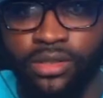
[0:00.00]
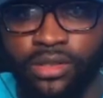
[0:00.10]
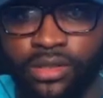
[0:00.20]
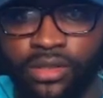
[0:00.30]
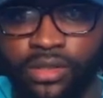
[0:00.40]

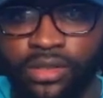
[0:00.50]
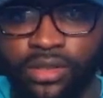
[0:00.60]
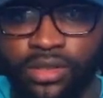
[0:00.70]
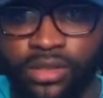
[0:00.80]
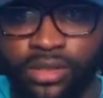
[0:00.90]

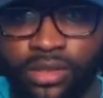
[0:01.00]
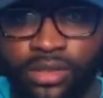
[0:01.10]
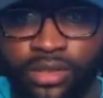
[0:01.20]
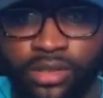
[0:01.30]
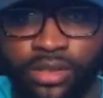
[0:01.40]

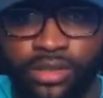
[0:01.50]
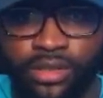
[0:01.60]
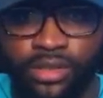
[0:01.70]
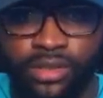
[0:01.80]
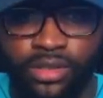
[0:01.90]

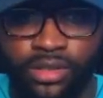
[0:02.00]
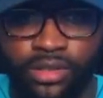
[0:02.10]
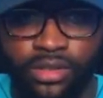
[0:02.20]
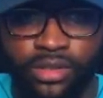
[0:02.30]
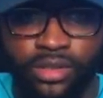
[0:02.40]

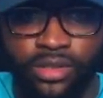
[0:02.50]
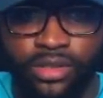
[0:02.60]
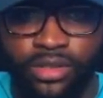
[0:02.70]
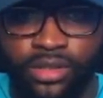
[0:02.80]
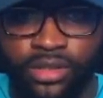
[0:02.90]

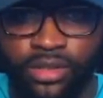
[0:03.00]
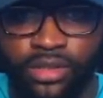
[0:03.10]
(no one is talking)